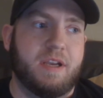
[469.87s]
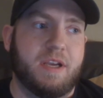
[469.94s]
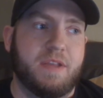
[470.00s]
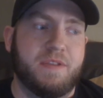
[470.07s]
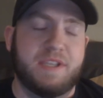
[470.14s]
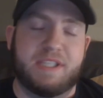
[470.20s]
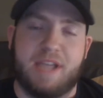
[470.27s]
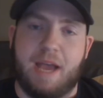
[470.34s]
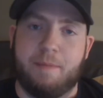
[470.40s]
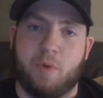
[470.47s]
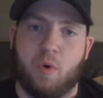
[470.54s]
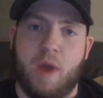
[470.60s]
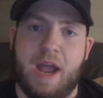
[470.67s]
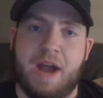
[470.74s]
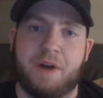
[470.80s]
This time
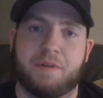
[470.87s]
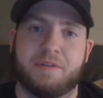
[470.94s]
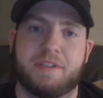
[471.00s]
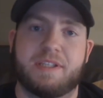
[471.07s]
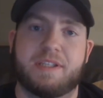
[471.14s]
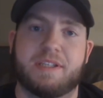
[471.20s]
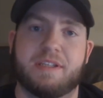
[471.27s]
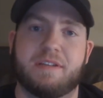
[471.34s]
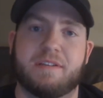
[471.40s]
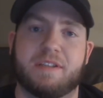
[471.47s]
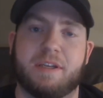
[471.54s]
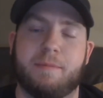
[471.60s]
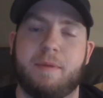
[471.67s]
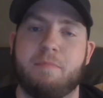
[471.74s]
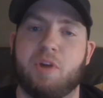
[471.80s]
around, it's
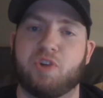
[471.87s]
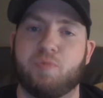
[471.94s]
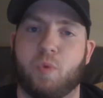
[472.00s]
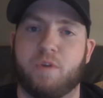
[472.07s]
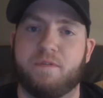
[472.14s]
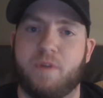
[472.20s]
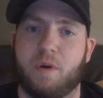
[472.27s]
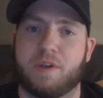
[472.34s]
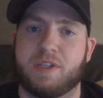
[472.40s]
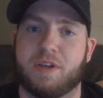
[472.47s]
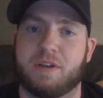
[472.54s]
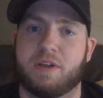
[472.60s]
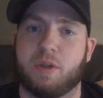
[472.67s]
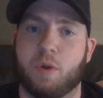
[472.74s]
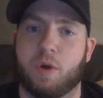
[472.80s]
going to be much more focused
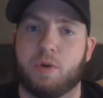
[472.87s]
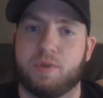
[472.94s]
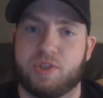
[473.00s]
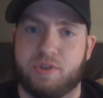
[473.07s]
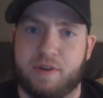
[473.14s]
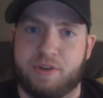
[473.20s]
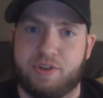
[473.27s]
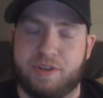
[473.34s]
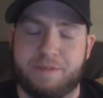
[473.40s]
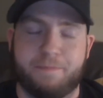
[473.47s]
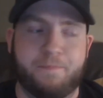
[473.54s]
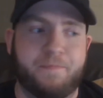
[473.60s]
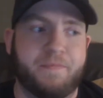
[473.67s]
on caloric restriction.